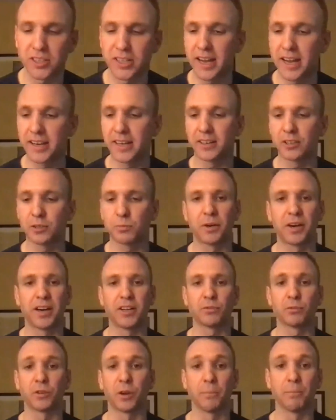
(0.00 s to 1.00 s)
that experience
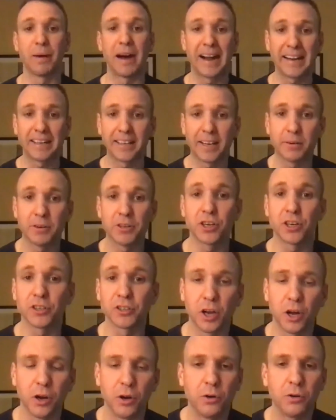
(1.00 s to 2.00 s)
with our body language, our
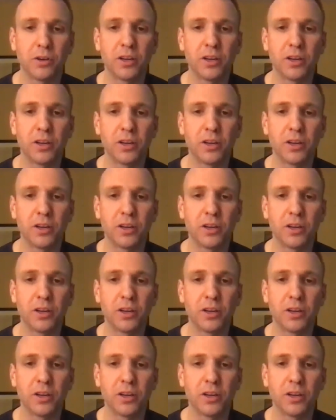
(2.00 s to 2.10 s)
tone,